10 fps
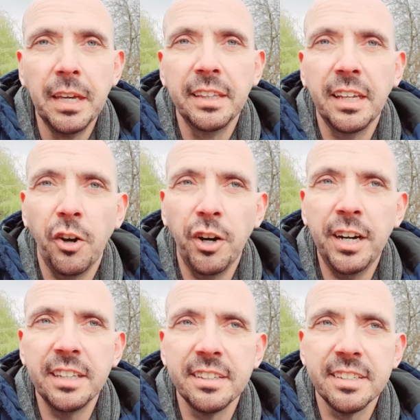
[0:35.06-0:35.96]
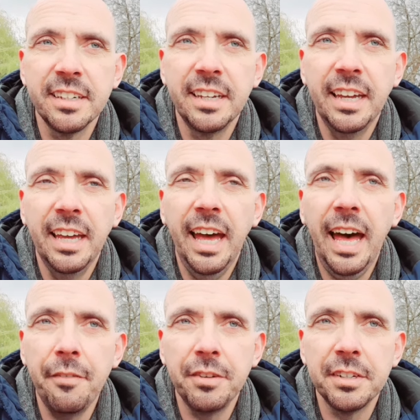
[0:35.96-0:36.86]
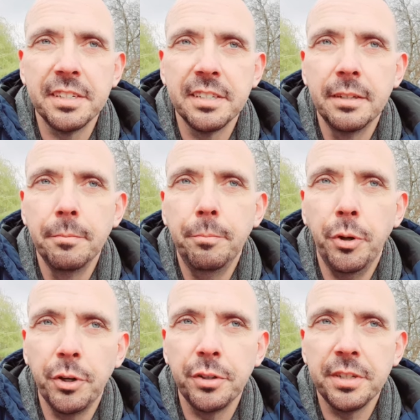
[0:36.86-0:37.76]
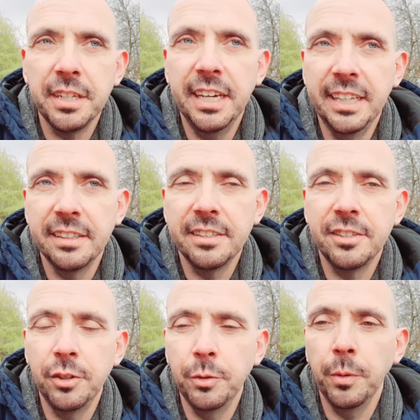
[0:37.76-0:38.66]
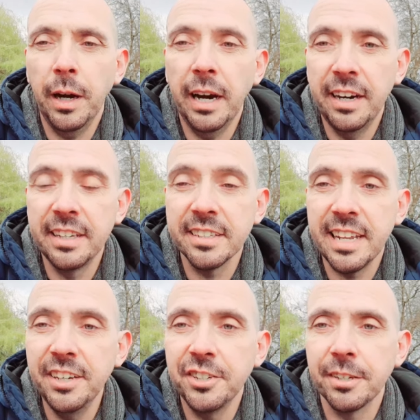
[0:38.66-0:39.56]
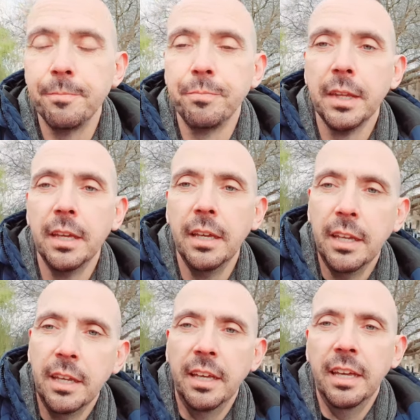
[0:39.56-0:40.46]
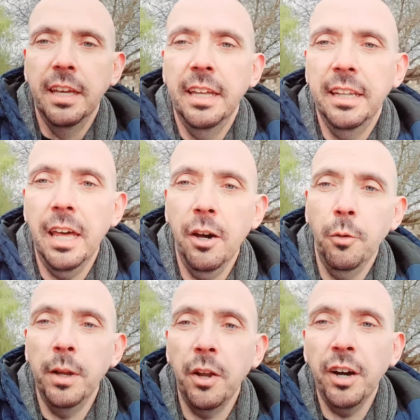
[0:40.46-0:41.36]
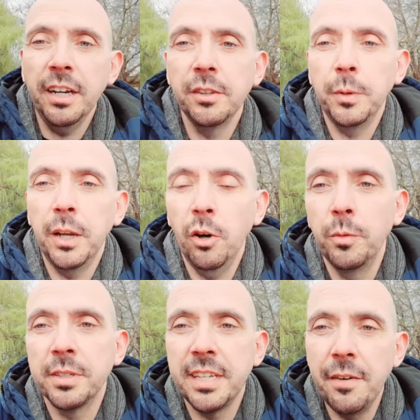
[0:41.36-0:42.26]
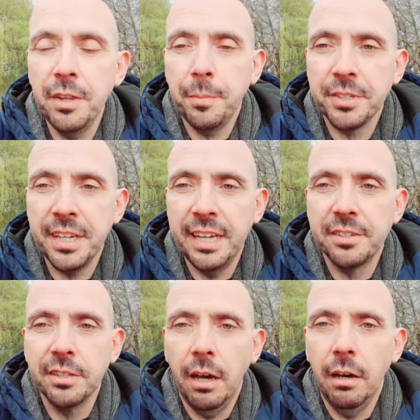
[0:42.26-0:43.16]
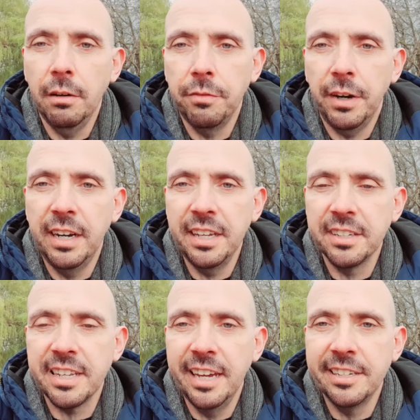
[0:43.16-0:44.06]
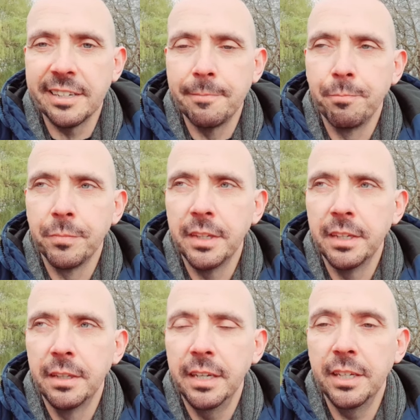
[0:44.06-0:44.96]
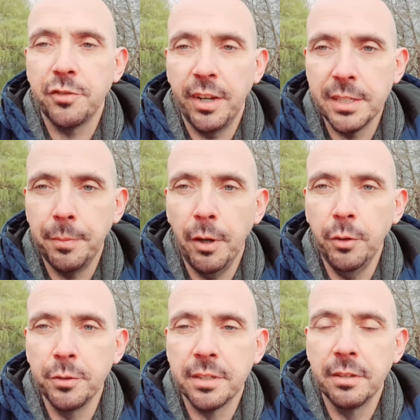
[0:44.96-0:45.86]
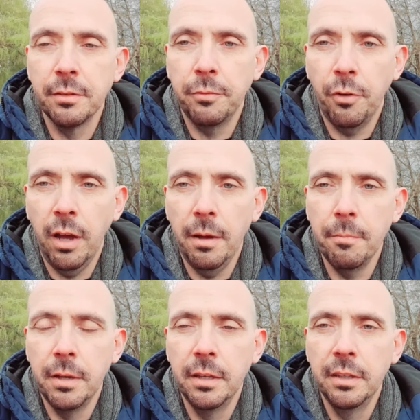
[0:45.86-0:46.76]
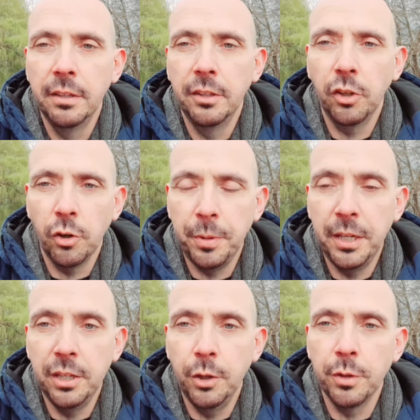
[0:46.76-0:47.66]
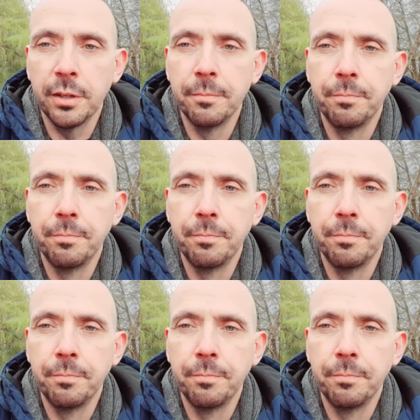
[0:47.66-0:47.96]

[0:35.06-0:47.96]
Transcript: that Ireland haven't put into our legislation. Now, in Ireland, we know 70% of our legislation is transposed from the European Union.